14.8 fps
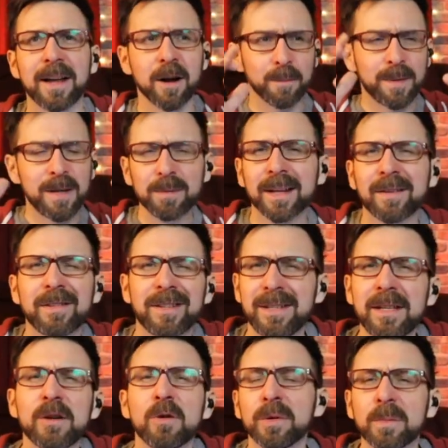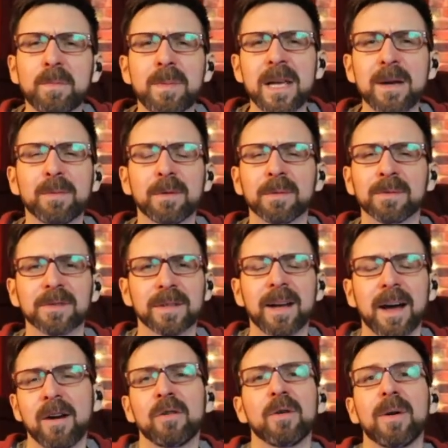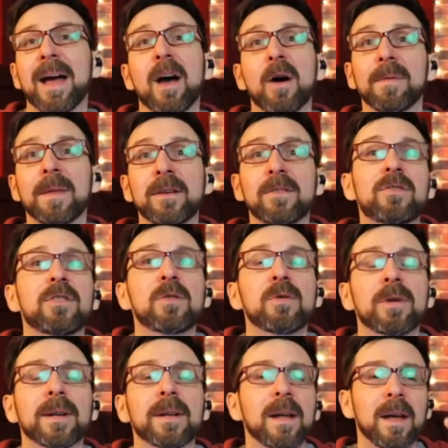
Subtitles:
people that have to deal with people, it was like, I don't know how they do it.